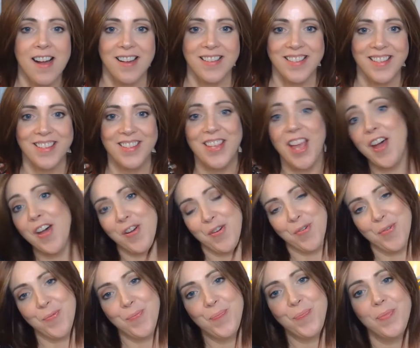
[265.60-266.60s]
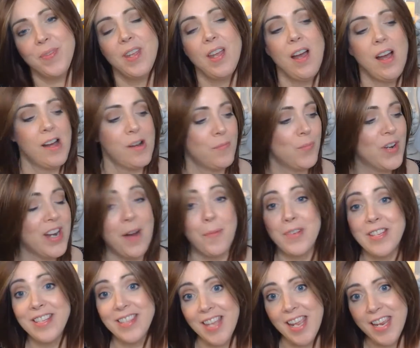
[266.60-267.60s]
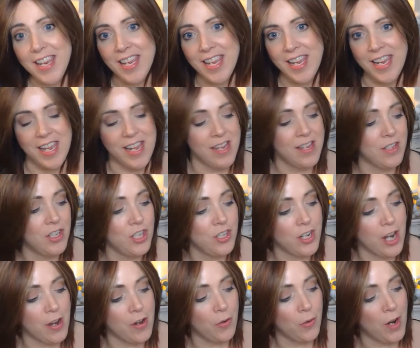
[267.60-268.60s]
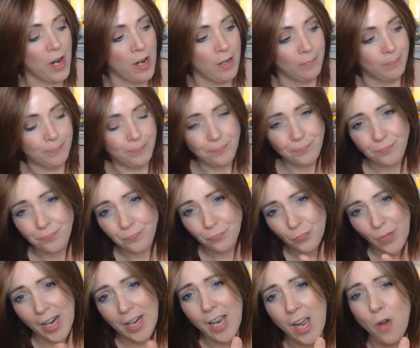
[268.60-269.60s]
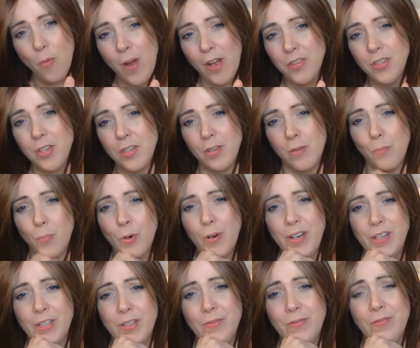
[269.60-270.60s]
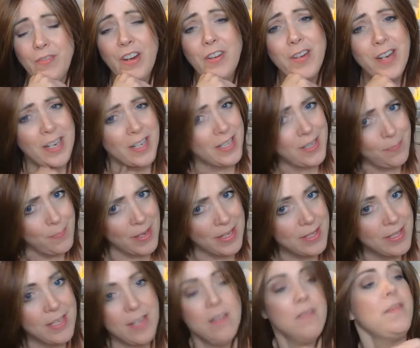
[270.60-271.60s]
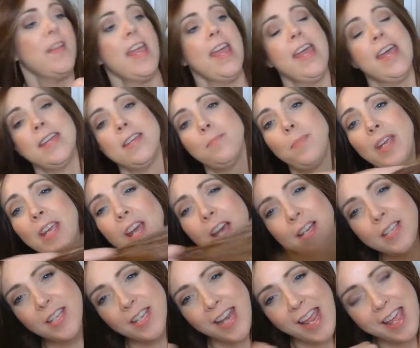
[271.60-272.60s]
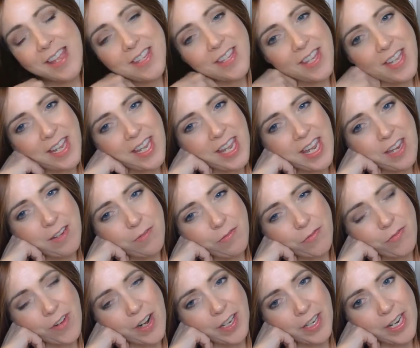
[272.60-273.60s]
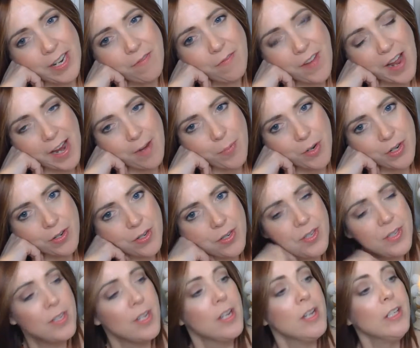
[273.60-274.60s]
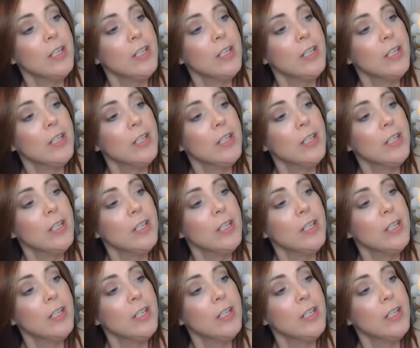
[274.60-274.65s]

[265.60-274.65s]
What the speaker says: So what I was thinking is, Raquel Welch's On Point's very expensive. And because it has the heat-friendly fibers,